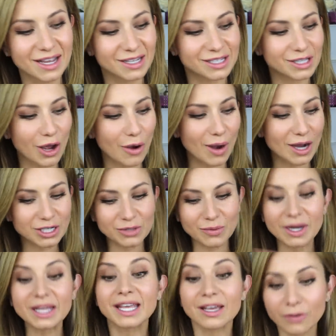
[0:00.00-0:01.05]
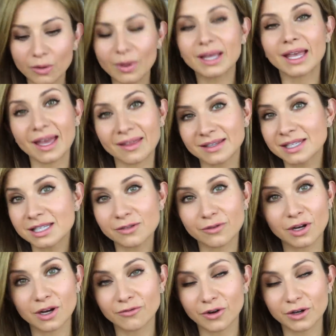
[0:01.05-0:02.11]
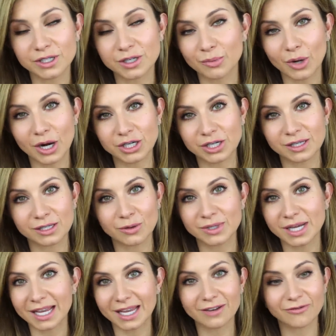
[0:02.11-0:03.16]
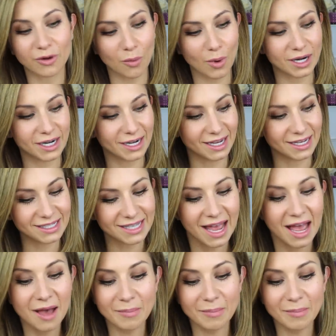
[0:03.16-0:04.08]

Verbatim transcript: So I just want to give you, again, this is a first impression, so take it for what it is.